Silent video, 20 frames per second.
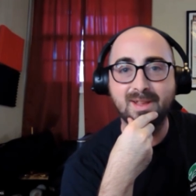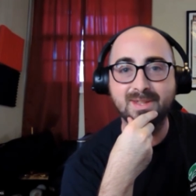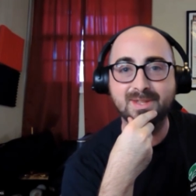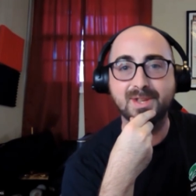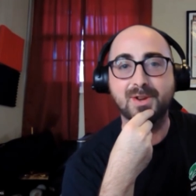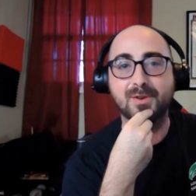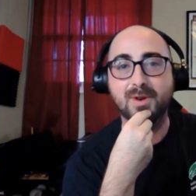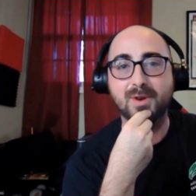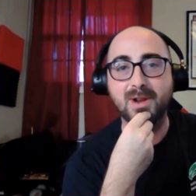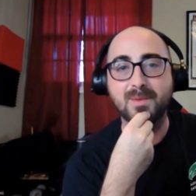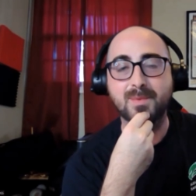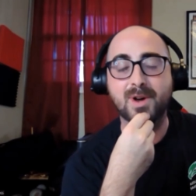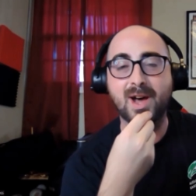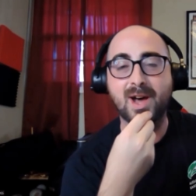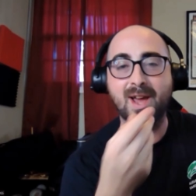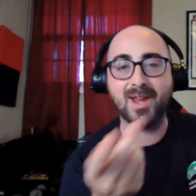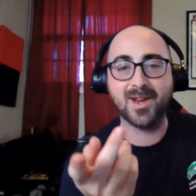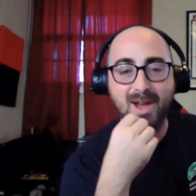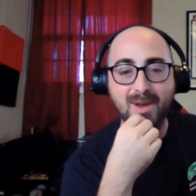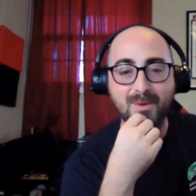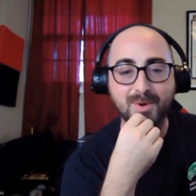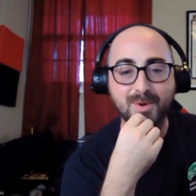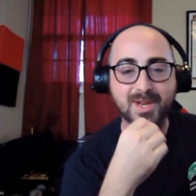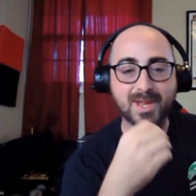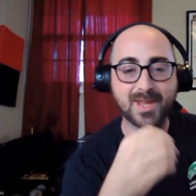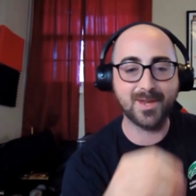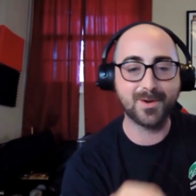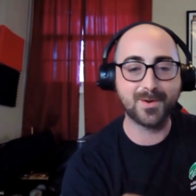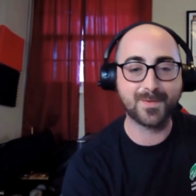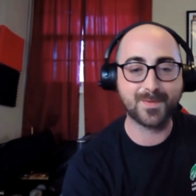That's incredible. I
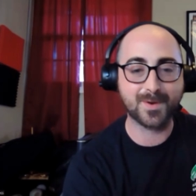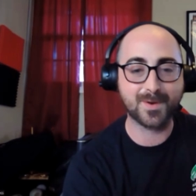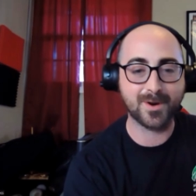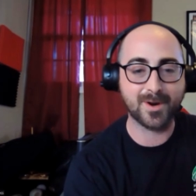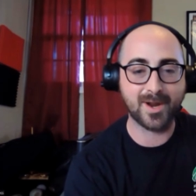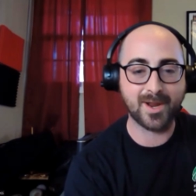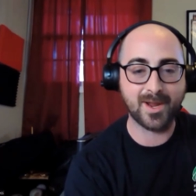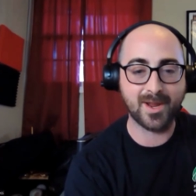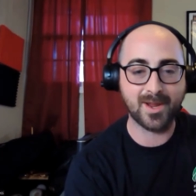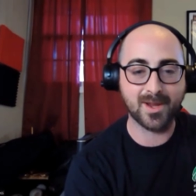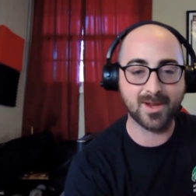would kill for